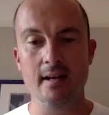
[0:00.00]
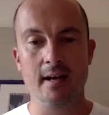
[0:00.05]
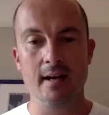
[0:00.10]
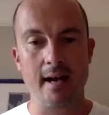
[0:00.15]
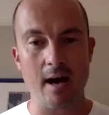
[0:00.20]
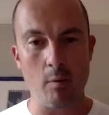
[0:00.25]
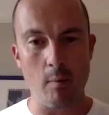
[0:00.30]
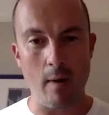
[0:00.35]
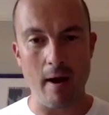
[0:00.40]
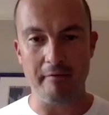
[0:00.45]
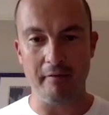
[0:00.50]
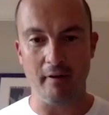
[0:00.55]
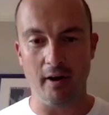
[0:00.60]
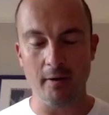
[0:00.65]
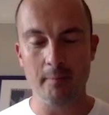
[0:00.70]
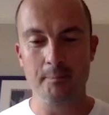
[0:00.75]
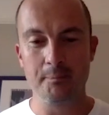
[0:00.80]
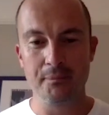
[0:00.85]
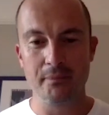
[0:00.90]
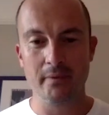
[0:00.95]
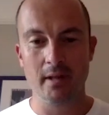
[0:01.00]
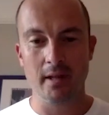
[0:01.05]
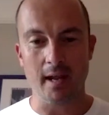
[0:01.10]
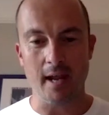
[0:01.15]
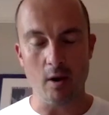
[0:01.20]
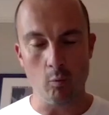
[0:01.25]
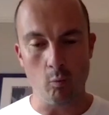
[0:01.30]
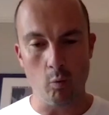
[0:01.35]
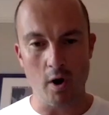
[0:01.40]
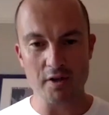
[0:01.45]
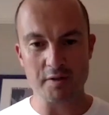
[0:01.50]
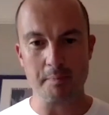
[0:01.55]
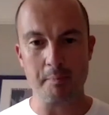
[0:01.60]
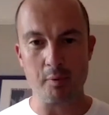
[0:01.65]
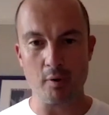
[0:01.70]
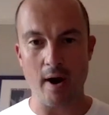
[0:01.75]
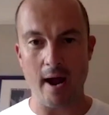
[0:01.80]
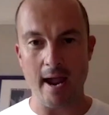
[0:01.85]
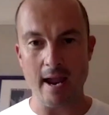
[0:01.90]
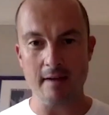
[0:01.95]
However, it was
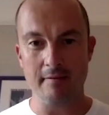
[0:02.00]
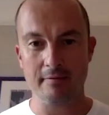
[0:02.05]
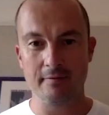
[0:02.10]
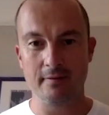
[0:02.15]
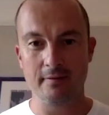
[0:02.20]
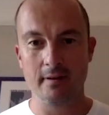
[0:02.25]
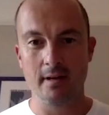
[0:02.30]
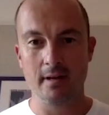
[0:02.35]
brave.